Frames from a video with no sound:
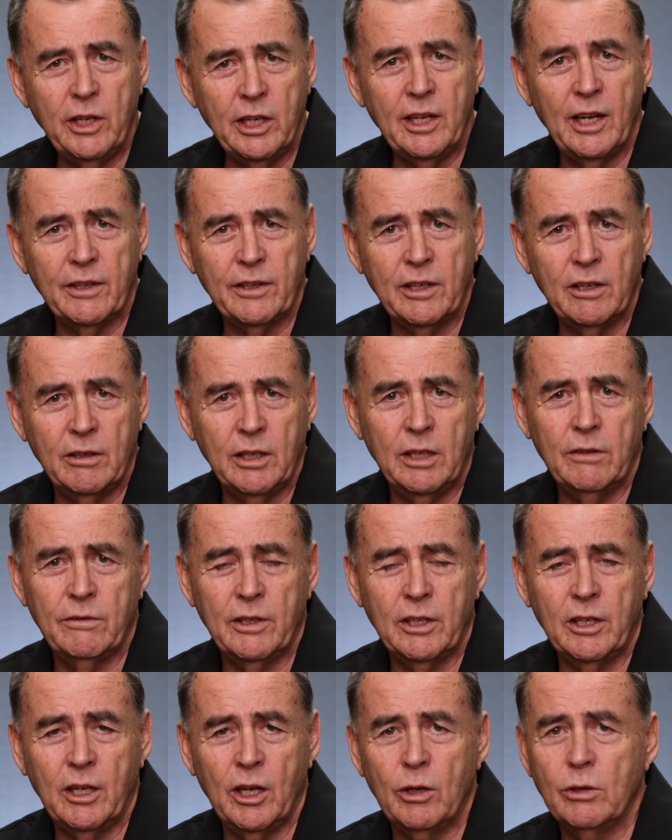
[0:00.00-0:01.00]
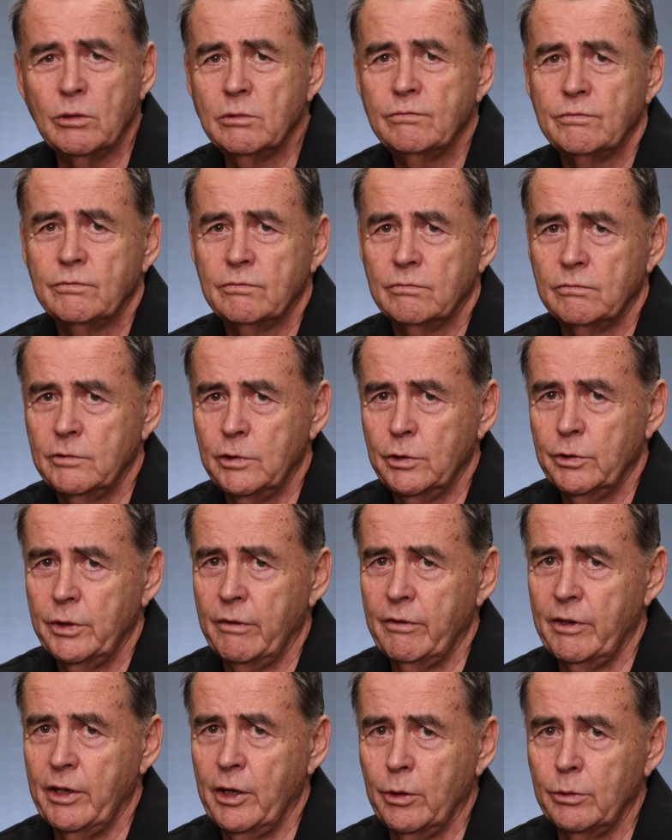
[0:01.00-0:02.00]
get out there and give it a go, you'll
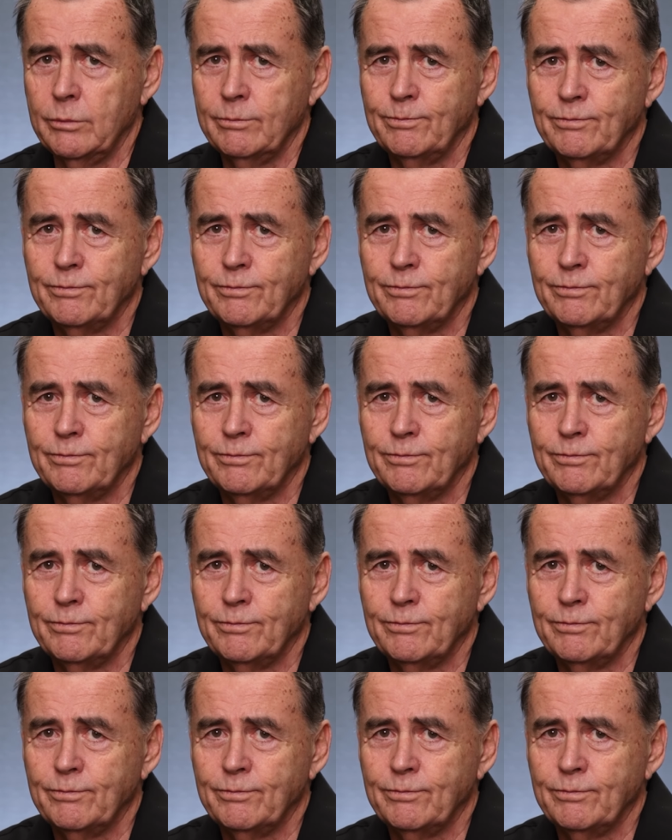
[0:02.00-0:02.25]
never know.